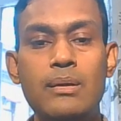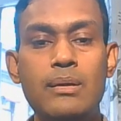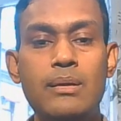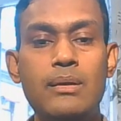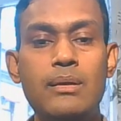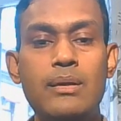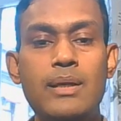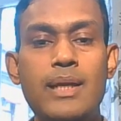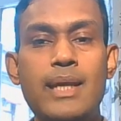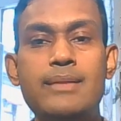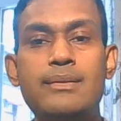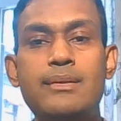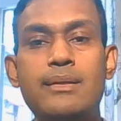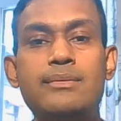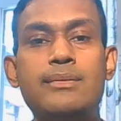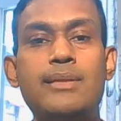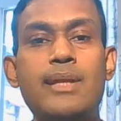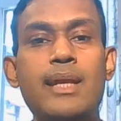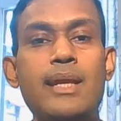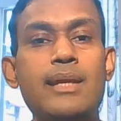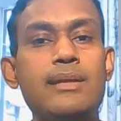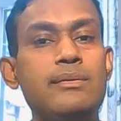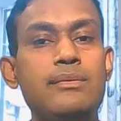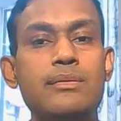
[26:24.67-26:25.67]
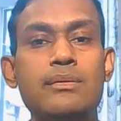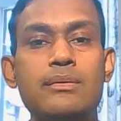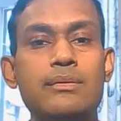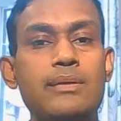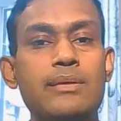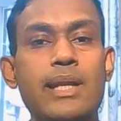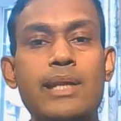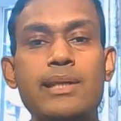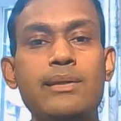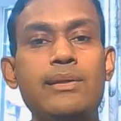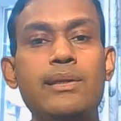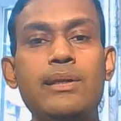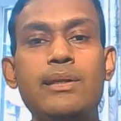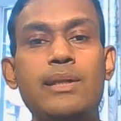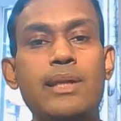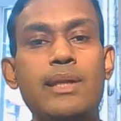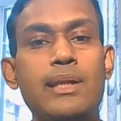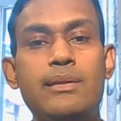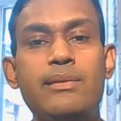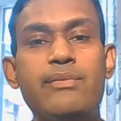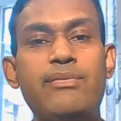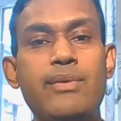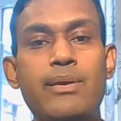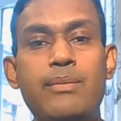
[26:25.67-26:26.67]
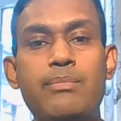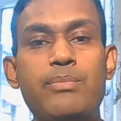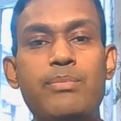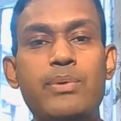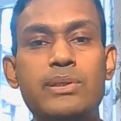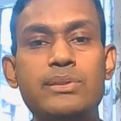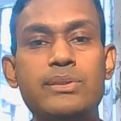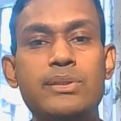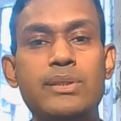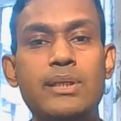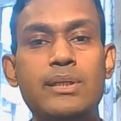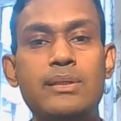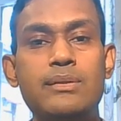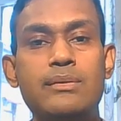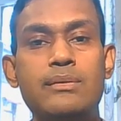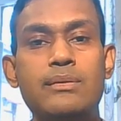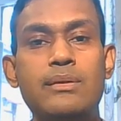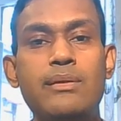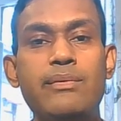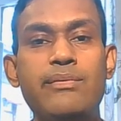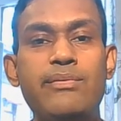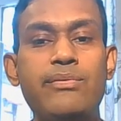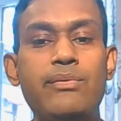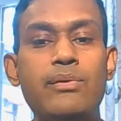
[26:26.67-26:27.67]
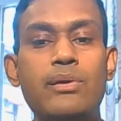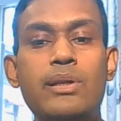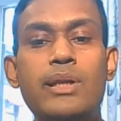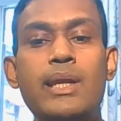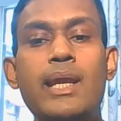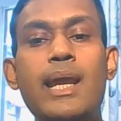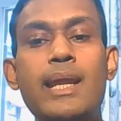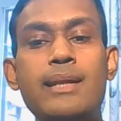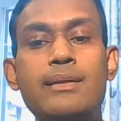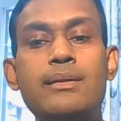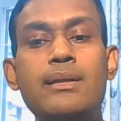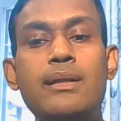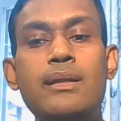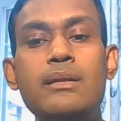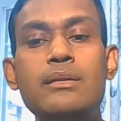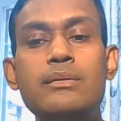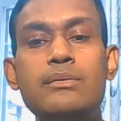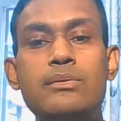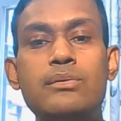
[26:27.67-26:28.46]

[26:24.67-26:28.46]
As I said, 90-95% if you are getting,